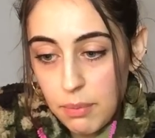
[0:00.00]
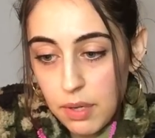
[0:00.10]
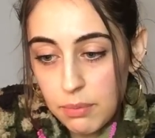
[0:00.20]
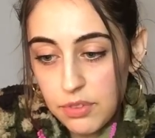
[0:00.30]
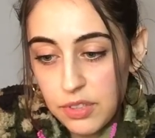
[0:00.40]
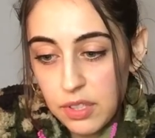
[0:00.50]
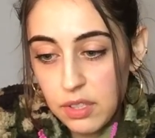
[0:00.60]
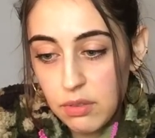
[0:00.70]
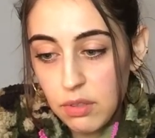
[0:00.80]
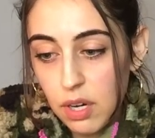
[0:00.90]
but I'm seeing
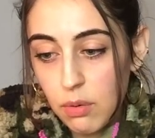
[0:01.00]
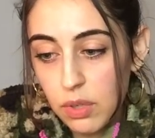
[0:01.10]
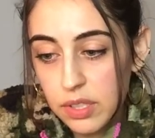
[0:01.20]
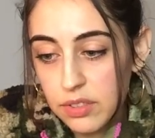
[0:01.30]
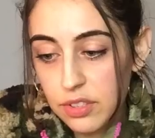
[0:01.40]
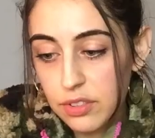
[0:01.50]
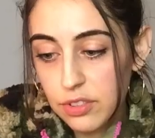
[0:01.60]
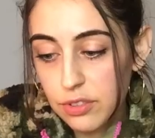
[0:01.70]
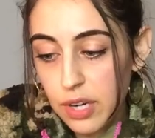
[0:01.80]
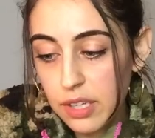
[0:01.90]
you not want it to
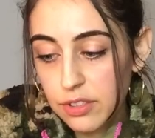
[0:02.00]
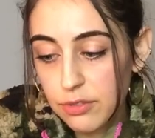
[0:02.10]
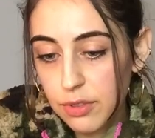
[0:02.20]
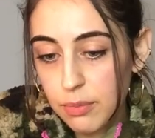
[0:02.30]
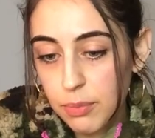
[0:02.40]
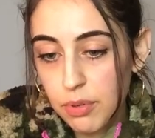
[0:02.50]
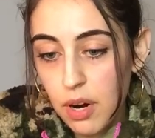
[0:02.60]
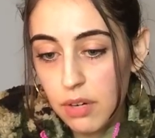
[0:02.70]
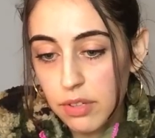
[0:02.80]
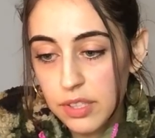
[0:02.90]
distract you from the
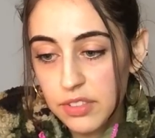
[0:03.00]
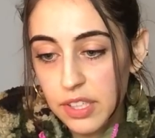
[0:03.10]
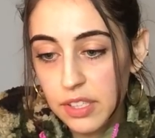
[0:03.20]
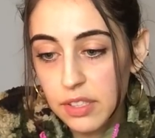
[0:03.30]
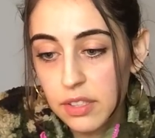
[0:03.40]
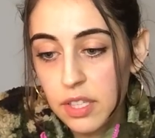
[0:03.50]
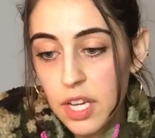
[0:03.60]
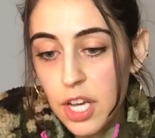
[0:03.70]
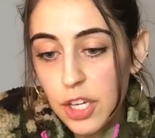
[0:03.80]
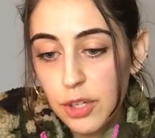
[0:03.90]
progress I
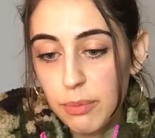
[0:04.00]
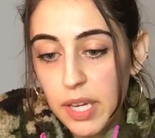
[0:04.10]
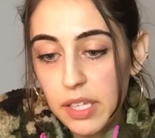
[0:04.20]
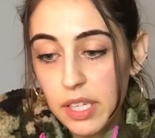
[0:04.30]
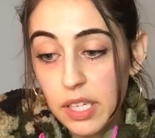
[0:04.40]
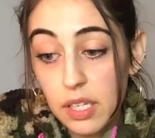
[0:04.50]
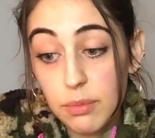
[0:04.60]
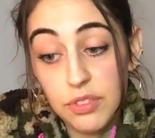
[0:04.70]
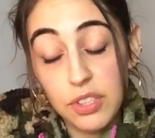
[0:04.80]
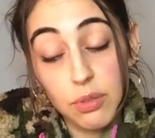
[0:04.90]
you're making, and
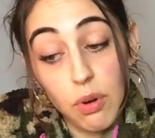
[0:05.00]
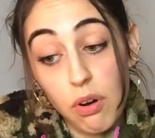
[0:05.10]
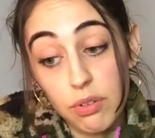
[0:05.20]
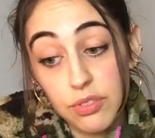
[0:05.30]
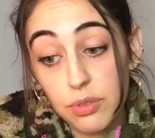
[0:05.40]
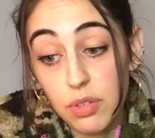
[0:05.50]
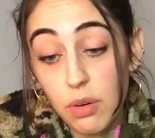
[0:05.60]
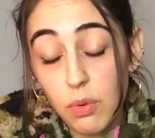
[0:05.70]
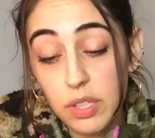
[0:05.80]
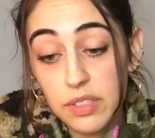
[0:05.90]
I'm seeing you also
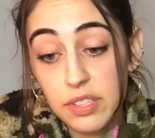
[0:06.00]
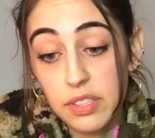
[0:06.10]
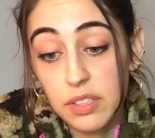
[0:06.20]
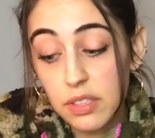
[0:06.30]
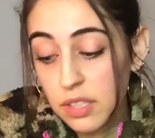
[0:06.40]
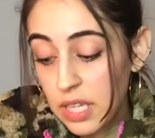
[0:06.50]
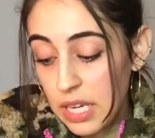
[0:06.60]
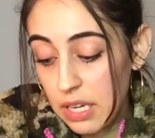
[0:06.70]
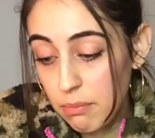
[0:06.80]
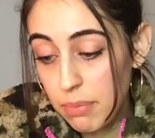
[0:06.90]
not want it to
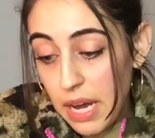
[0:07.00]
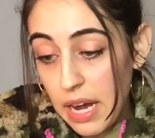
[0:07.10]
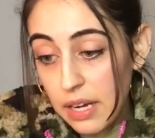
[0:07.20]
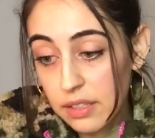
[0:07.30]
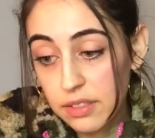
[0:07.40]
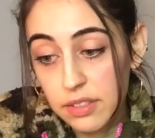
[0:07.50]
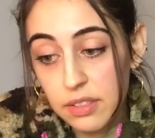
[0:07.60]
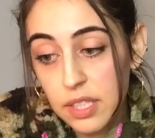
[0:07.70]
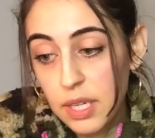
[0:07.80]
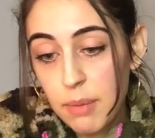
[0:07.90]
impact
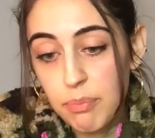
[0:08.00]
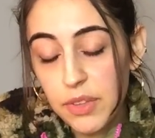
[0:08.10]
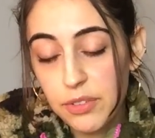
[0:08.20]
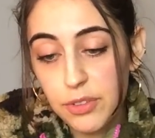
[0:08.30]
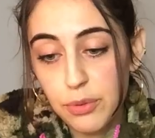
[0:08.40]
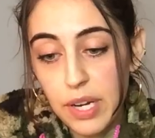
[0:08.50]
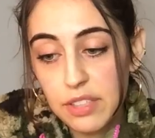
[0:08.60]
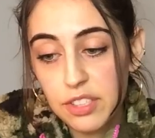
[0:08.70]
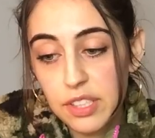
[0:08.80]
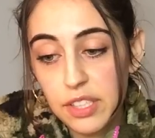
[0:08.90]
this
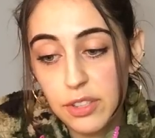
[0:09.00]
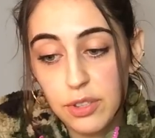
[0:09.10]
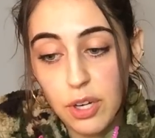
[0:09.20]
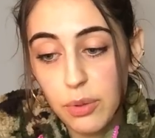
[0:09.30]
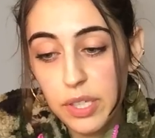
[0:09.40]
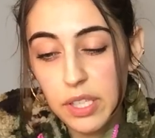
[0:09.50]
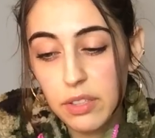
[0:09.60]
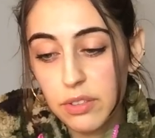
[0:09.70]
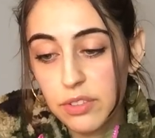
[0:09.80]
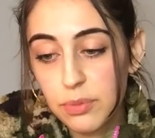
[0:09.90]
direction that you're going in
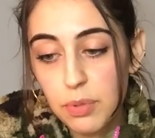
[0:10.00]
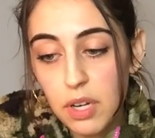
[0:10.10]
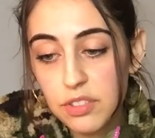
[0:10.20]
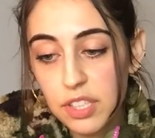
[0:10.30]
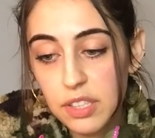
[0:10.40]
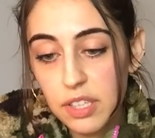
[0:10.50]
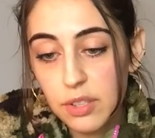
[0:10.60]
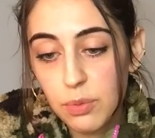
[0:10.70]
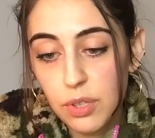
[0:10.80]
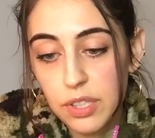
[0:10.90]
or this project that
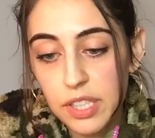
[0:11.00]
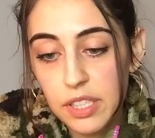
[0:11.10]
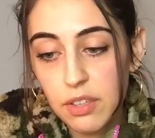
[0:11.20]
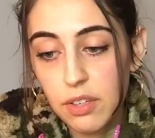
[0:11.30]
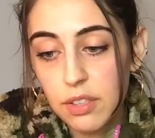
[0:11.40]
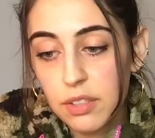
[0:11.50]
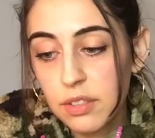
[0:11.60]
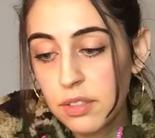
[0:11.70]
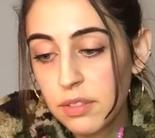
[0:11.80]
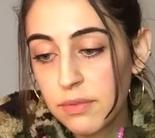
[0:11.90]
you're working on.